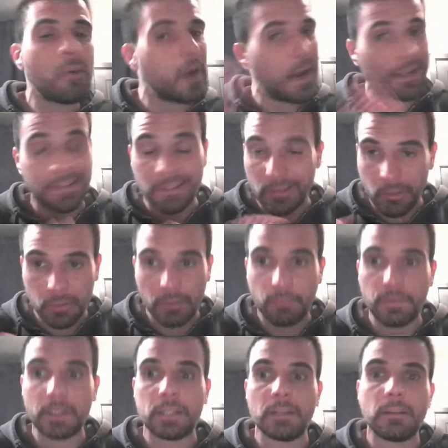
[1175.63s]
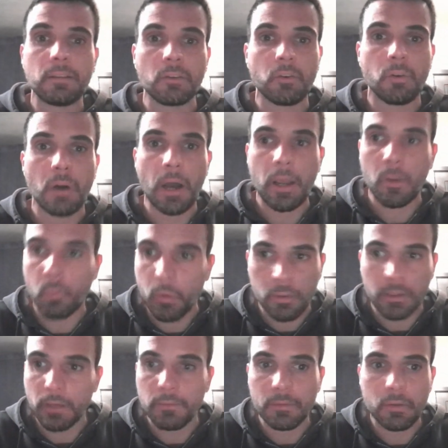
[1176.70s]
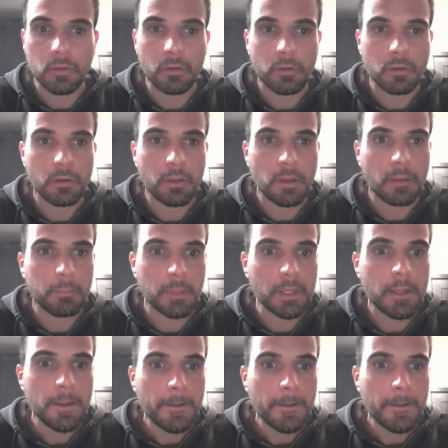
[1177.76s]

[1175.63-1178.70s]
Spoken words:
I did not defeat it, so I won't give the XP.